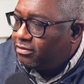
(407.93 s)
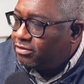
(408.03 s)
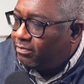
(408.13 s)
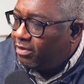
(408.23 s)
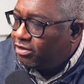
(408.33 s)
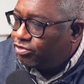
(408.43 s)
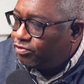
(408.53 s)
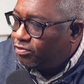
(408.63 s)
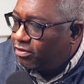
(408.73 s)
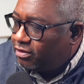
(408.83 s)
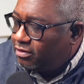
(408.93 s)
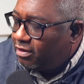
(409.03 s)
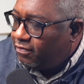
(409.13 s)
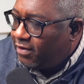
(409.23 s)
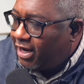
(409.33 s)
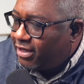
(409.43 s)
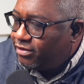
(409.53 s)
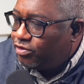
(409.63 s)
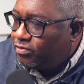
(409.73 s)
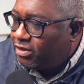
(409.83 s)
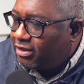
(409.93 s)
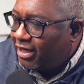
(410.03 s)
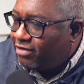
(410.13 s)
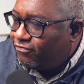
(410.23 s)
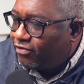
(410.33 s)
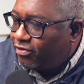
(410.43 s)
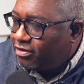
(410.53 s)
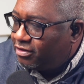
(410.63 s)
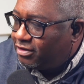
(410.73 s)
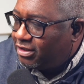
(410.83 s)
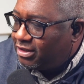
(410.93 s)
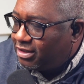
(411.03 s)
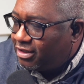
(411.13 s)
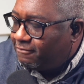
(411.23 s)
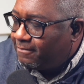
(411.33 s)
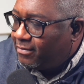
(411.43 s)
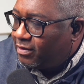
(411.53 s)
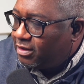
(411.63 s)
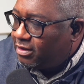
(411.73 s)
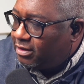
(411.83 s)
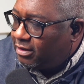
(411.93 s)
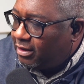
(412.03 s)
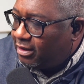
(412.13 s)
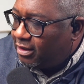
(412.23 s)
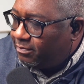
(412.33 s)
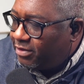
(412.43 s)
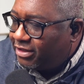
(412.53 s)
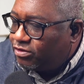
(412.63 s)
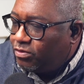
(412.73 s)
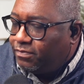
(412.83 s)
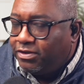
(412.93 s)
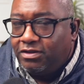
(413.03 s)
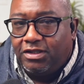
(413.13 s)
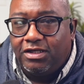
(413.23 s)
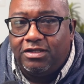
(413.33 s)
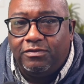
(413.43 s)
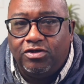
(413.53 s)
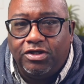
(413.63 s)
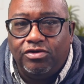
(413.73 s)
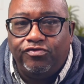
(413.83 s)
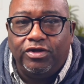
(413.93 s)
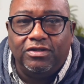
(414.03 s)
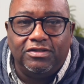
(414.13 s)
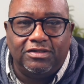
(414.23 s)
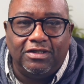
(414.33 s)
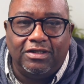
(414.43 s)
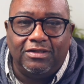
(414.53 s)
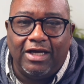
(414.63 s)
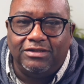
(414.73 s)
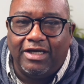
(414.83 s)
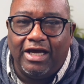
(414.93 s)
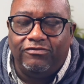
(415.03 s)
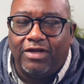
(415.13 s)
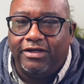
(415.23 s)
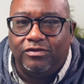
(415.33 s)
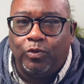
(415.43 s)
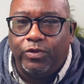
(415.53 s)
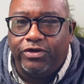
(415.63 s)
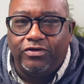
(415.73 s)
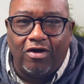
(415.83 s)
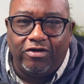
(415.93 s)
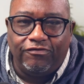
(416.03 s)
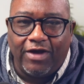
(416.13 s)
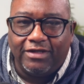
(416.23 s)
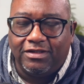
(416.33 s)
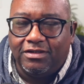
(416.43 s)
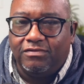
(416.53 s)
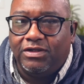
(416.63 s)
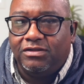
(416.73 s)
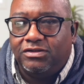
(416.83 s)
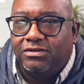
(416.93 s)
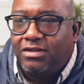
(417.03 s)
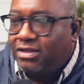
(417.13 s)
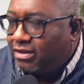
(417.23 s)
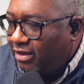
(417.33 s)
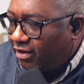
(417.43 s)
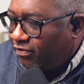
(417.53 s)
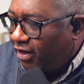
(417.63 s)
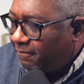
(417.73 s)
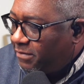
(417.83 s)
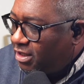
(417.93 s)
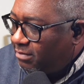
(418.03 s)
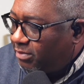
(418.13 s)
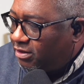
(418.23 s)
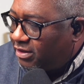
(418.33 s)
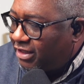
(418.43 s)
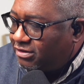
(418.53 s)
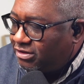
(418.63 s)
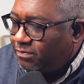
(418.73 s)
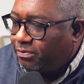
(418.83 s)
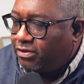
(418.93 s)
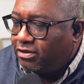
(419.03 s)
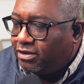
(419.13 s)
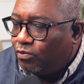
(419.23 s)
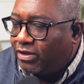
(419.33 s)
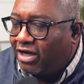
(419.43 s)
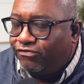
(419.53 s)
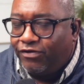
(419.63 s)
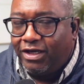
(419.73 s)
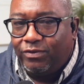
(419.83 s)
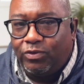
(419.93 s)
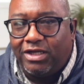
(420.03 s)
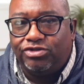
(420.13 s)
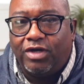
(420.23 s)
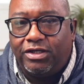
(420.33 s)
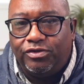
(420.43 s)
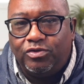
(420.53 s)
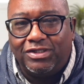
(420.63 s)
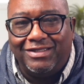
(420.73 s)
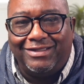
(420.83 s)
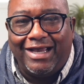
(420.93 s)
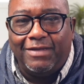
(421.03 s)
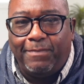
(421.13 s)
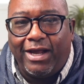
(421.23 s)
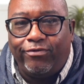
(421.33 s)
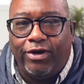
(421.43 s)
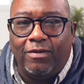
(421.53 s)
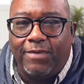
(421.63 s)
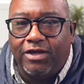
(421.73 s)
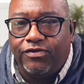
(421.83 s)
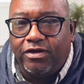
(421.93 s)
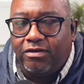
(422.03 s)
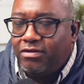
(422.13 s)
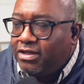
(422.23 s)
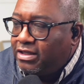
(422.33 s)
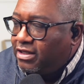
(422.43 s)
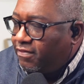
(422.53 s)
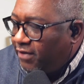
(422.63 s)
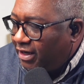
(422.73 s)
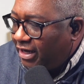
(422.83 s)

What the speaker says: to make sure that you get a very good key. That's going to be the key to looking realistic and not to have like the weird artifacting and things like that. But that's typically what I find when I try to use a light background back there, that I